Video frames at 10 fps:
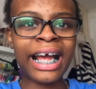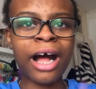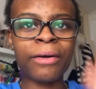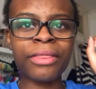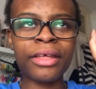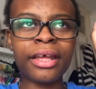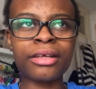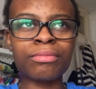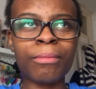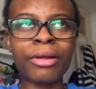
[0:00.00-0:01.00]
it out. I think
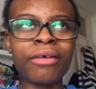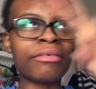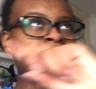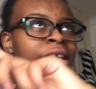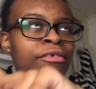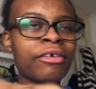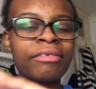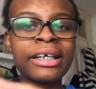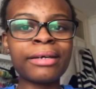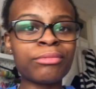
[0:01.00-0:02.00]
it's probably over here or
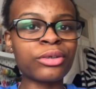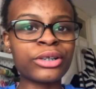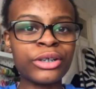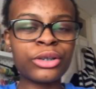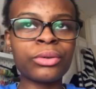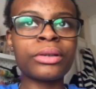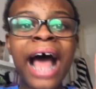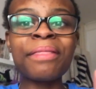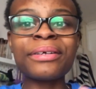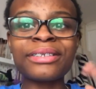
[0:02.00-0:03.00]
over here, I'm not too sure.
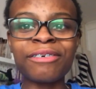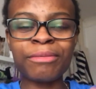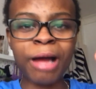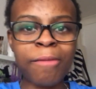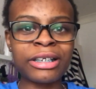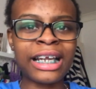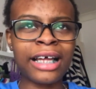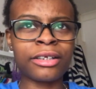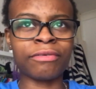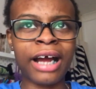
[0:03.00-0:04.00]
And the stuff from Amazon
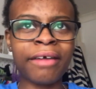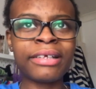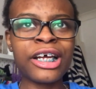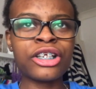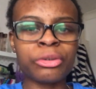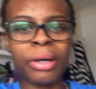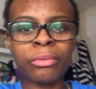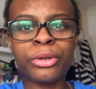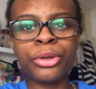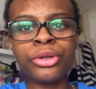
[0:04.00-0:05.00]
has arrived, so I
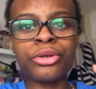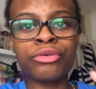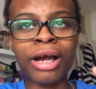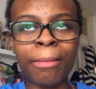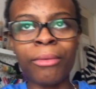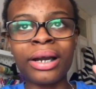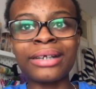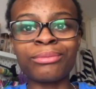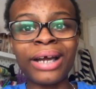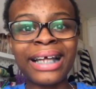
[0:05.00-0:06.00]
ordered a new tripod
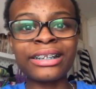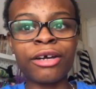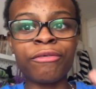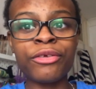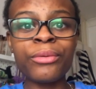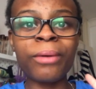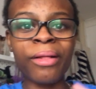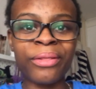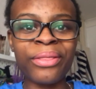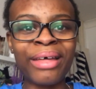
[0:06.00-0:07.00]
as well as a few
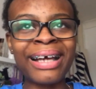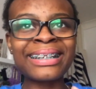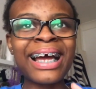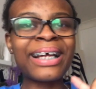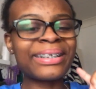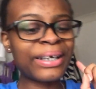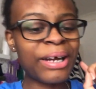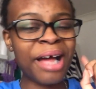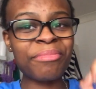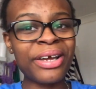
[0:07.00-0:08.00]
other things, so
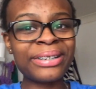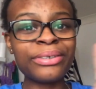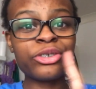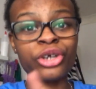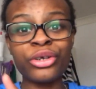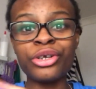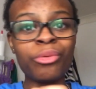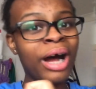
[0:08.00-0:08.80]
I'm going to show you what